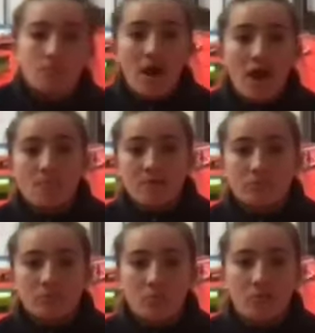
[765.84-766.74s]

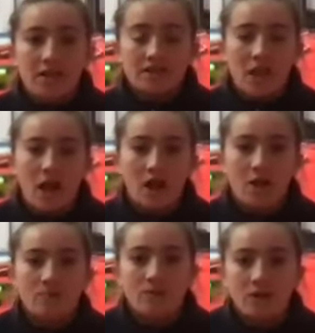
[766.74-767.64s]
burpees with a press
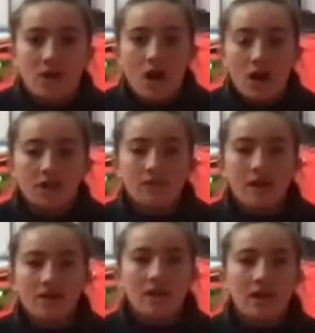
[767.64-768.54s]
up. Are you
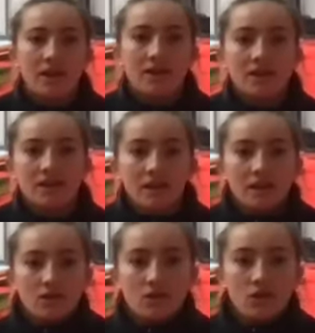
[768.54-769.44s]
ready?
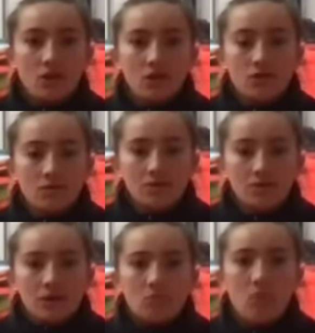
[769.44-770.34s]

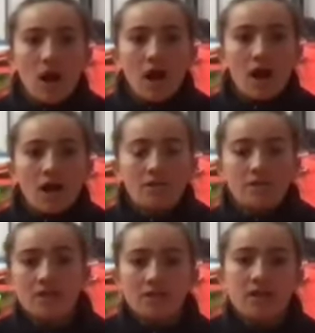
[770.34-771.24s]
2, 1,
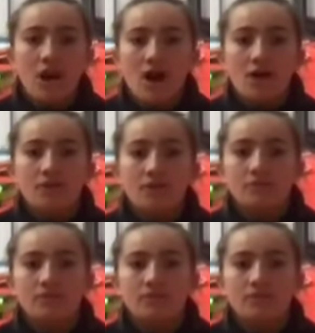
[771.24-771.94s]
go.